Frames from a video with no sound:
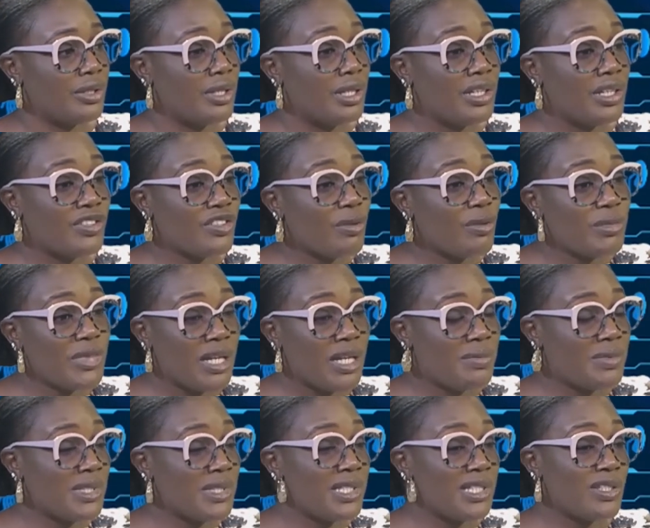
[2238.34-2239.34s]

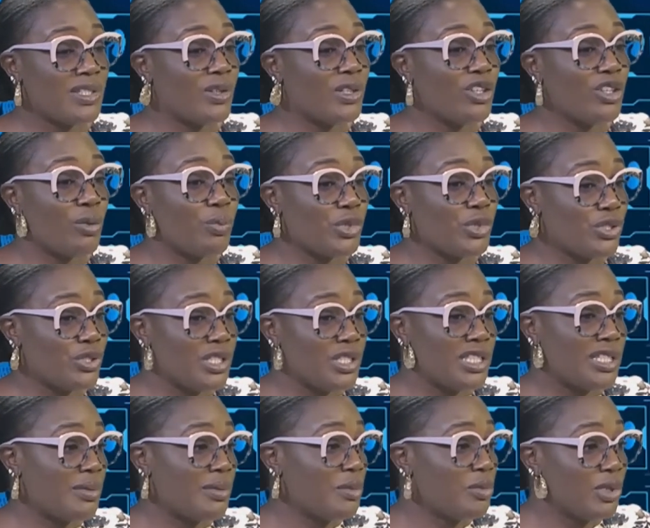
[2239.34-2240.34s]
Sometimes this is the only
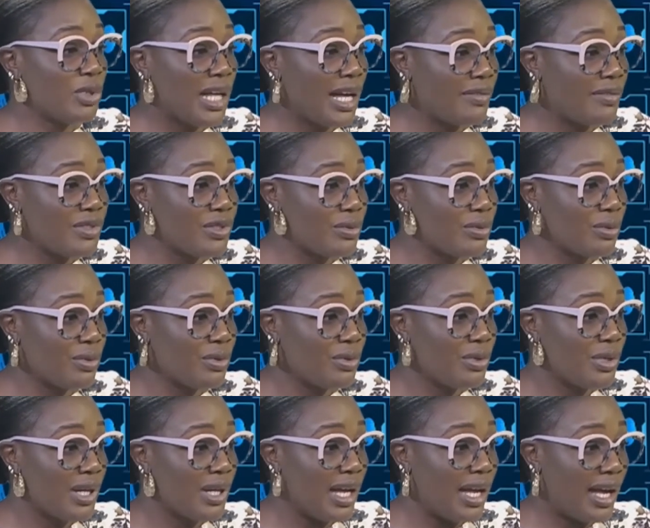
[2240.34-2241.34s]
opportunity people have to
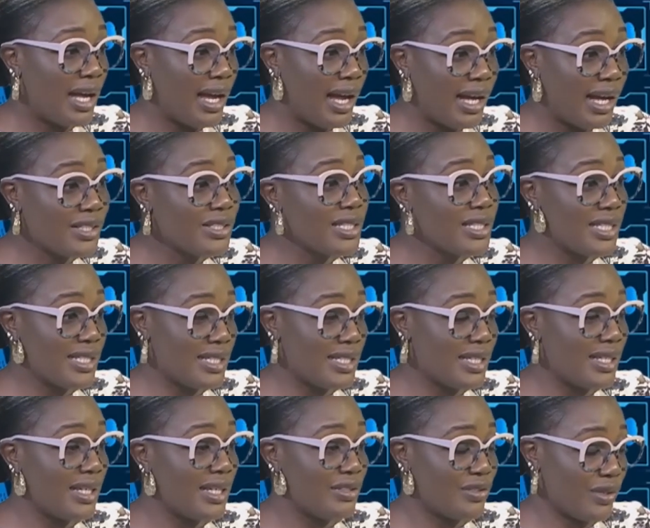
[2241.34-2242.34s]
actually
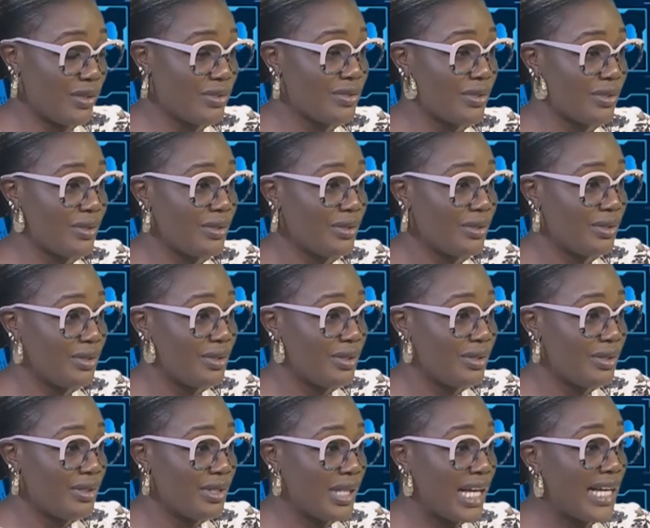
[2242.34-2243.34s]
see a doctor
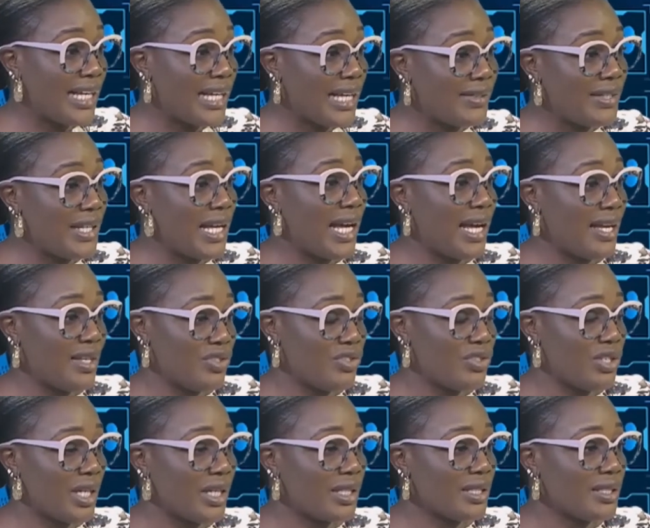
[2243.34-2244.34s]
and get their eyes
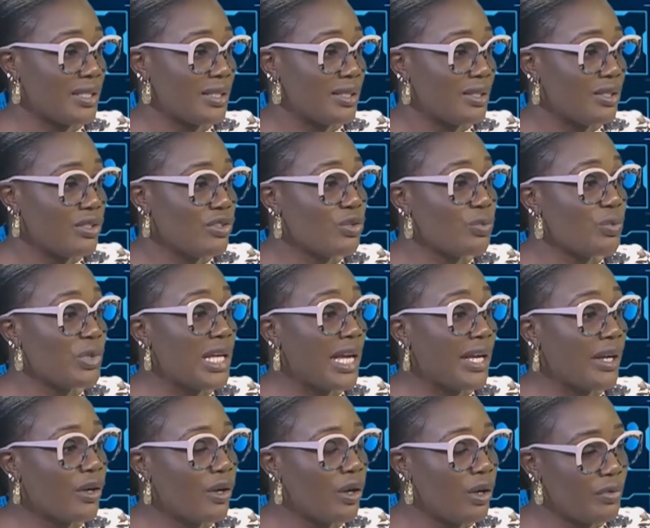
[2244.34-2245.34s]
checked. So we
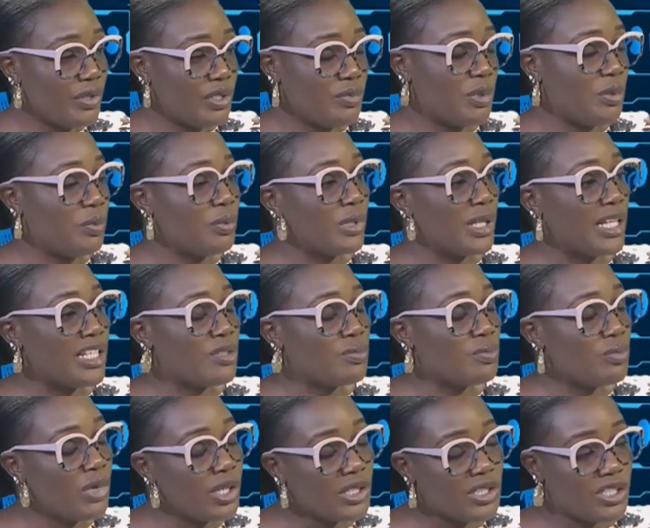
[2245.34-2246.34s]
encourage people as
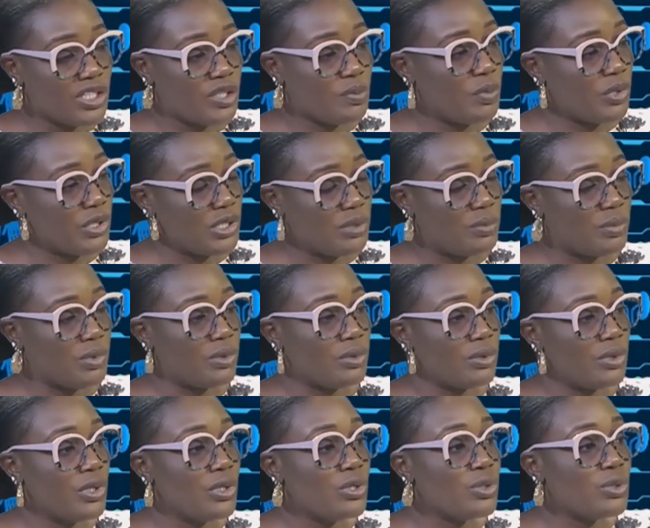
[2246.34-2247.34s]
much as possible
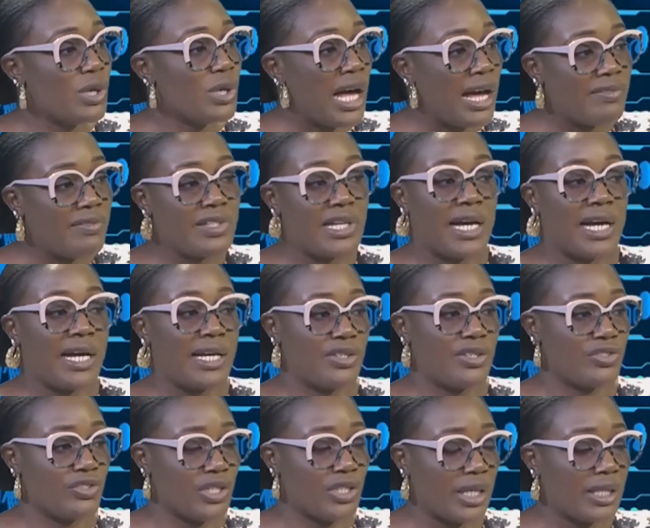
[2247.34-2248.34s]
to have their eyes
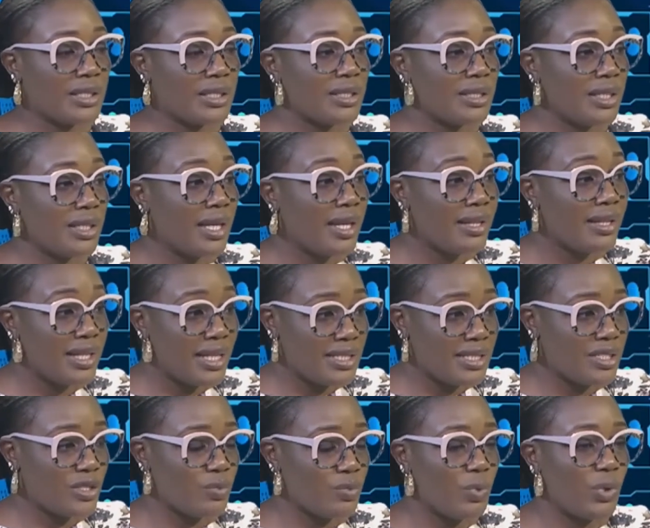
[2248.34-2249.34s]
checked. That
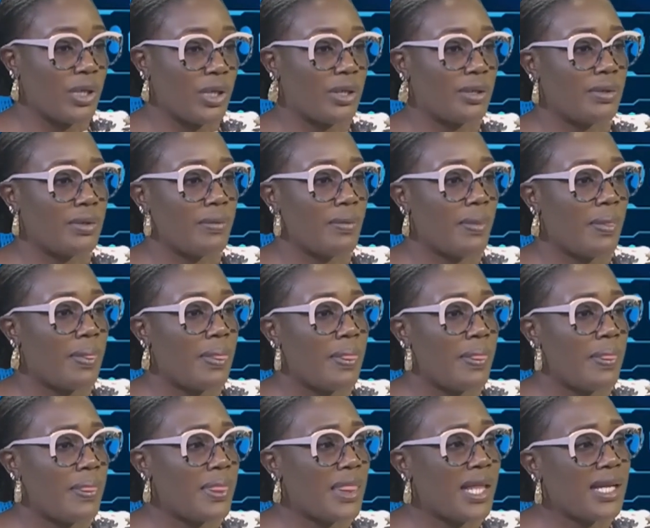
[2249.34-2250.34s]
is one.
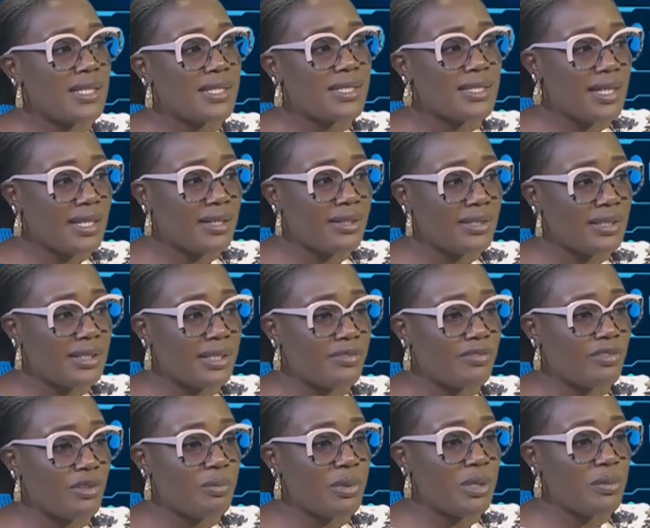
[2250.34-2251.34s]
Then secondly,
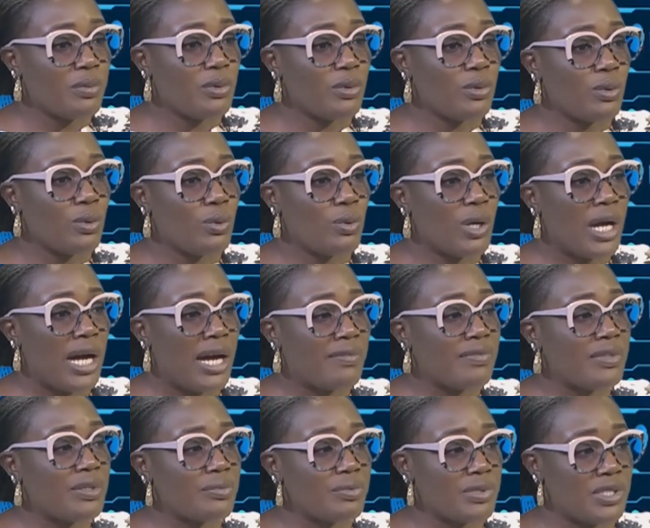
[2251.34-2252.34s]
for people who have
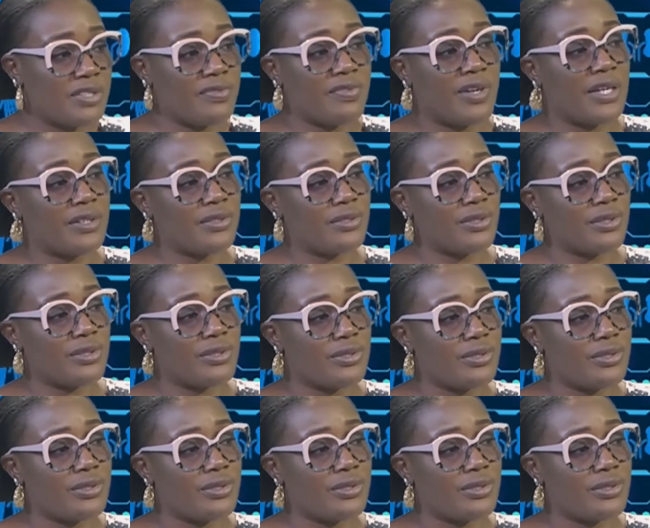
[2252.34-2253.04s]
the risk factors,